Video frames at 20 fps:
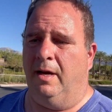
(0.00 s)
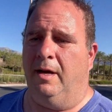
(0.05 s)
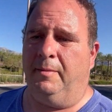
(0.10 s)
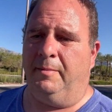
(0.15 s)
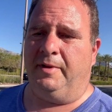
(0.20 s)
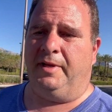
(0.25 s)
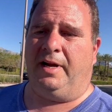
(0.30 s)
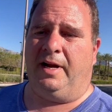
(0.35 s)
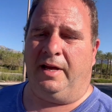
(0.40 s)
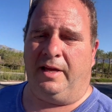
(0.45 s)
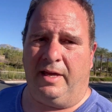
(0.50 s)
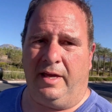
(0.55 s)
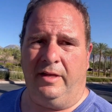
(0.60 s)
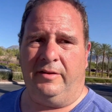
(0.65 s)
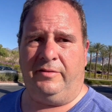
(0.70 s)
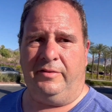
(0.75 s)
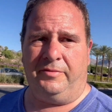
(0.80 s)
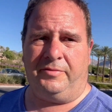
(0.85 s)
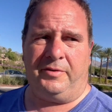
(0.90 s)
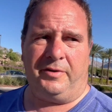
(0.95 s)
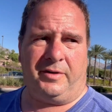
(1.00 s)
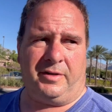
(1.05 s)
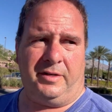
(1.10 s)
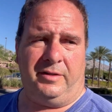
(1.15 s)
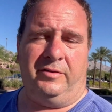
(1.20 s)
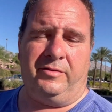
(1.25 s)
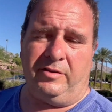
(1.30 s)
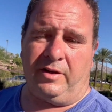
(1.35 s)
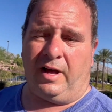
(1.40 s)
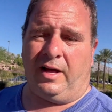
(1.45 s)
I mean, I guess if you're
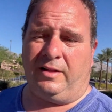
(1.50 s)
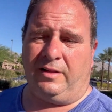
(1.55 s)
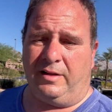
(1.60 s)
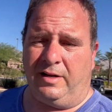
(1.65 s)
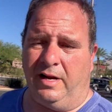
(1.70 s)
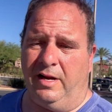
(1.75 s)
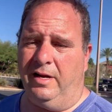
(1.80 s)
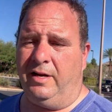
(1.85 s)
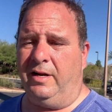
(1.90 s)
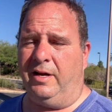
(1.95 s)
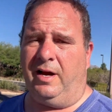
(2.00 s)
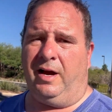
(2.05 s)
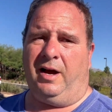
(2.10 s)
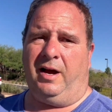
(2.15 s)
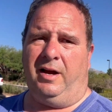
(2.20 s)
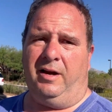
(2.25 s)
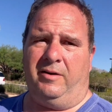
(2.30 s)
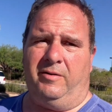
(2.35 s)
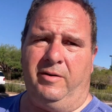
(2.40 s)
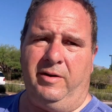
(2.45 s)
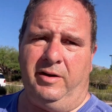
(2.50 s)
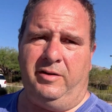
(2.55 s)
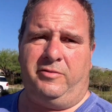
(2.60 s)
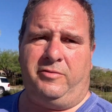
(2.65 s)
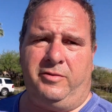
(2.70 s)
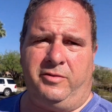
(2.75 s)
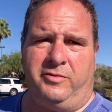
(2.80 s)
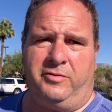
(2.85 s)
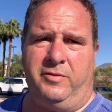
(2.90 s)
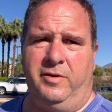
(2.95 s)
consolidating higher
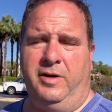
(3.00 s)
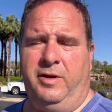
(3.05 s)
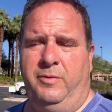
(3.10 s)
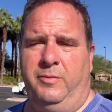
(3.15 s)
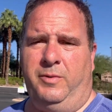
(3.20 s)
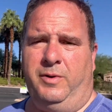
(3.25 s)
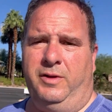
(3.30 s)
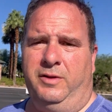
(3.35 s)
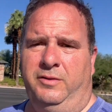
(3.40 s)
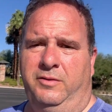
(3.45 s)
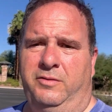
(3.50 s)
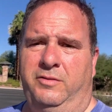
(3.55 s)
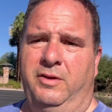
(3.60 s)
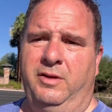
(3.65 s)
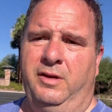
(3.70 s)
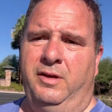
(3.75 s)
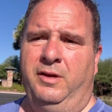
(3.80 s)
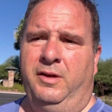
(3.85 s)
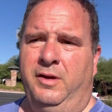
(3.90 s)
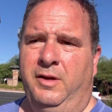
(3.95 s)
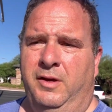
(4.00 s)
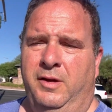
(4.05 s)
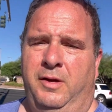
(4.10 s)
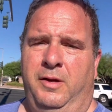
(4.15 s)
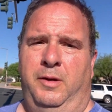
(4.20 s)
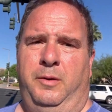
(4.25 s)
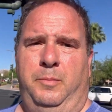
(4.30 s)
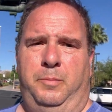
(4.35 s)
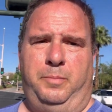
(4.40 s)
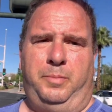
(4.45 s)
interest rate ones,
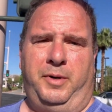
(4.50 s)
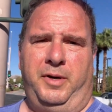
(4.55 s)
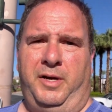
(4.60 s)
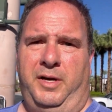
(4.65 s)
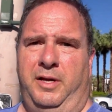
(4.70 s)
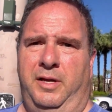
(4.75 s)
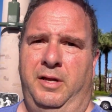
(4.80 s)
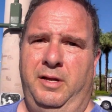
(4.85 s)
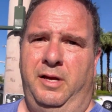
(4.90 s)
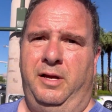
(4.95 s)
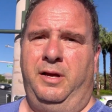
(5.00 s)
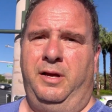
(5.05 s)
but